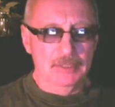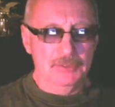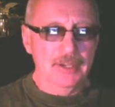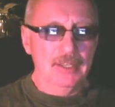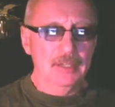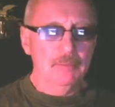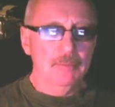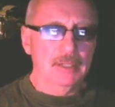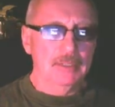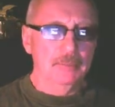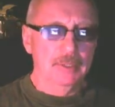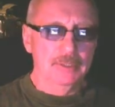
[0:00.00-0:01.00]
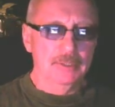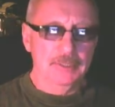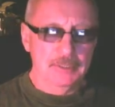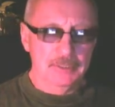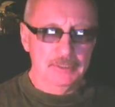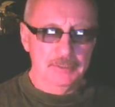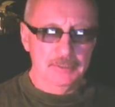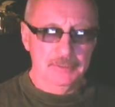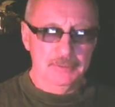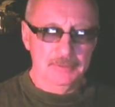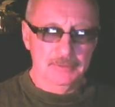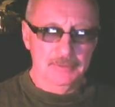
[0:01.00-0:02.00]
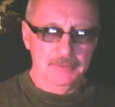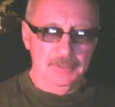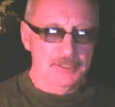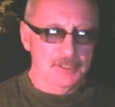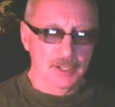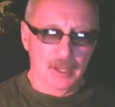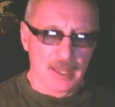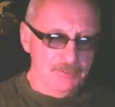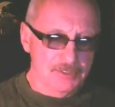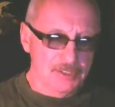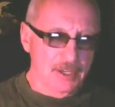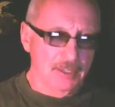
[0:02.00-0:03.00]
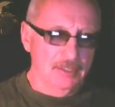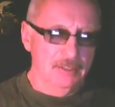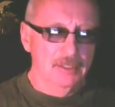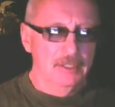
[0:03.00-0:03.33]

Training bodybuilding is a lifestyle.